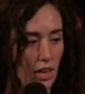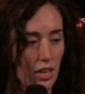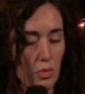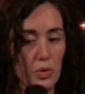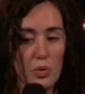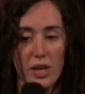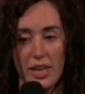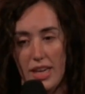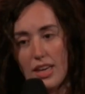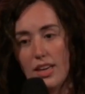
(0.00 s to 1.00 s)

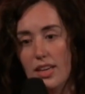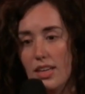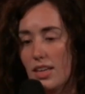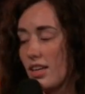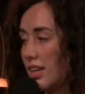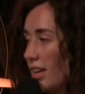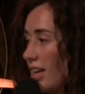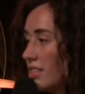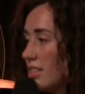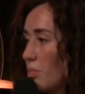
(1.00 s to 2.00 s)
community
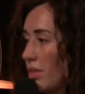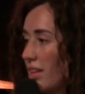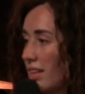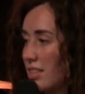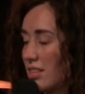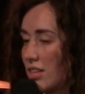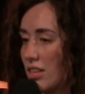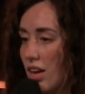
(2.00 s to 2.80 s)
is something that is a,